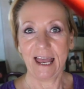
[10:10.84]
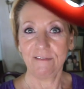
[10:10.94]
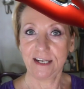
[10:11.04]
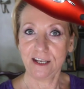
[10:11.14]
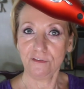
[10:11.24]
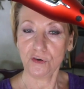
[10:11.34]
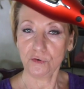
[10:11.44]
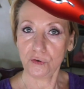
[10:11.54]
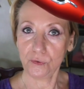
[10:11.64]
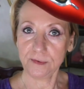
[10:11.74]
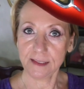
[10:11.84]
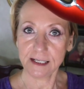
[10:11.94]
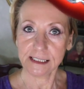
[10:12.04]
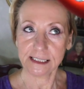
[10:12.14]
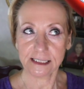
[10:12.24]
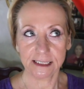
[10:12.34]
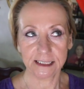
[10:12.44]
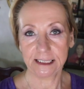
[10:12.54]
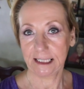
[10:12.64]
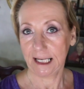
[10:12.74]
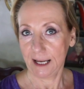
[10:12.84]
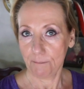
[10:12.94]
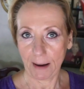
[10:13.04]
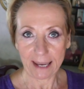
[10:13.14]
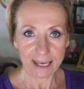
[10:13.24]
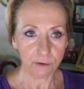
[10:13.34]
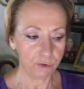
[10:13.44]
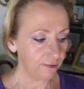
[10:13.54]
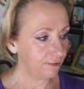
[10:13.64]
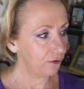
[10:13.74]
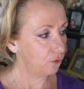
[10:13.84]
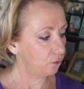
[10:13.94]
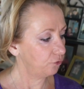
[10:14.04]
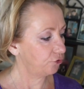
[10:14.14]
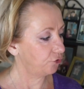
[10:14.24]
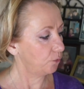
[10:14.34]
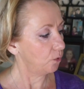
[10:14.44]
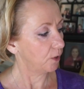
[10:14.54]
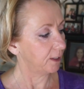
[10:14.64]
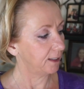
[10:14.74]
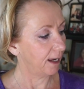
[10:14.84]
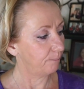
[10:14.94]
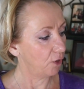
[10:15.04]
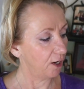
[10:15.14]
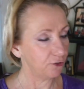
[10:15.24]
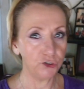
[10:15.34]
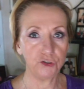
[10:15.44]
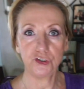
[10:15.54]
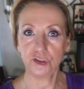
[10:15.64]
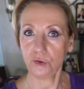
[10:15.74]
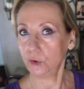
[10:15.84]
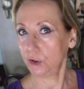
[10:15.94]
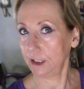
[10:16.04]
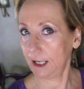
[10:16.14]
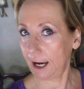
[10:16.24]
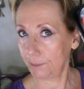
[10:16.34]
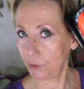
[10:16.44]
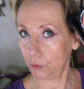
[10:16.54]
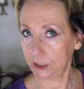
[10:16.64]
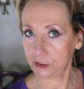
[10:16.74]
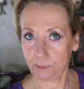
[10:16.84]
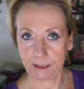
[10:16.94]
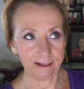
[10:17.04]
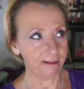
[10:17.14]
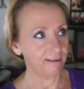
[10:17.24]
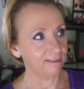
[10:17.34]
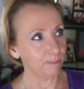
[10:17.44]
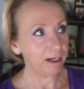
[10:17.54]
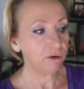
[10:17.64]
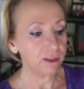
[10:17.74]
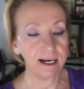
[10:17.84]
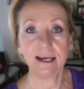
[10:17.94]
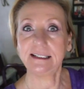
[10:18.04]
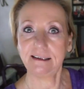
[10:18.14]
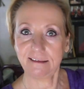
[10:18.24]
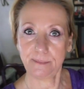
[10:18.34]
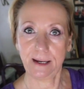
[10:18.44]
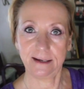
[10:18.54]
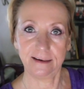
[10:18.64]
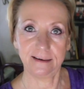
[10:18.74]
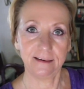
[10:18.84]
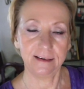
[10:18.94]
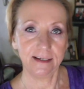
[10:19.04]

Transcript: Have any of you used this? my hair is so short. I'm not too sure I'm going to be, this is bigger than I anticipated.